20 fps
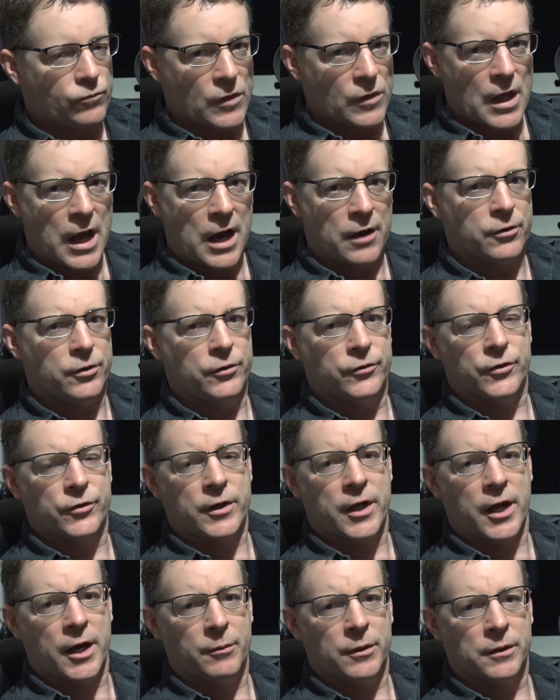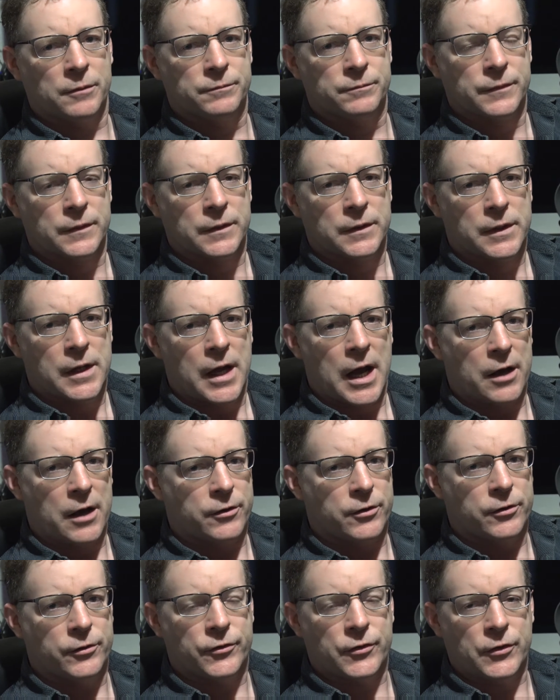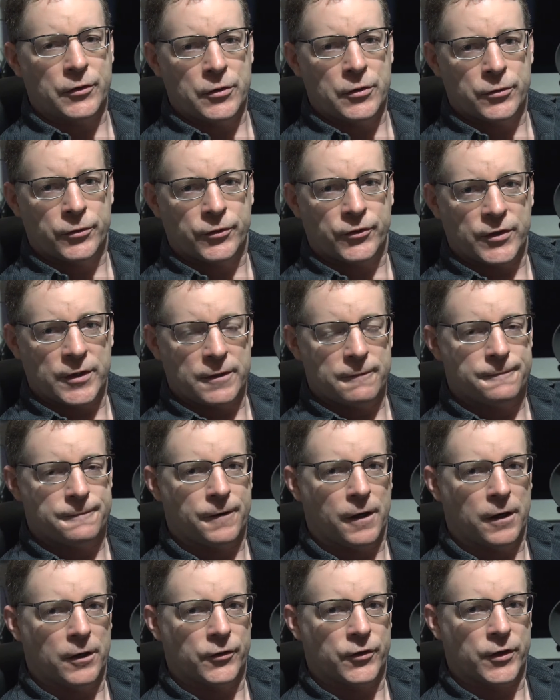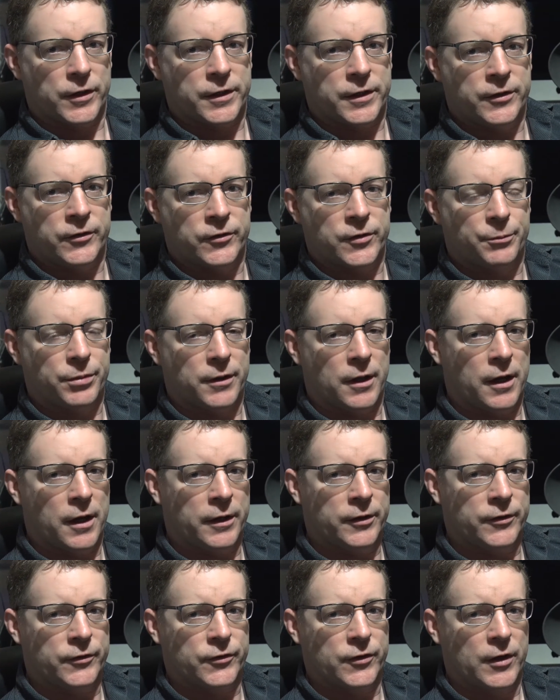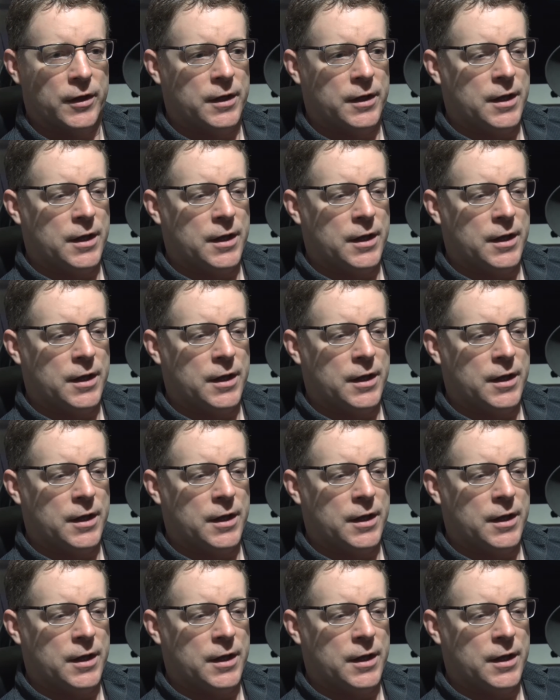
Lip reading: how to use the camera, how to use the new scene files that he supplies.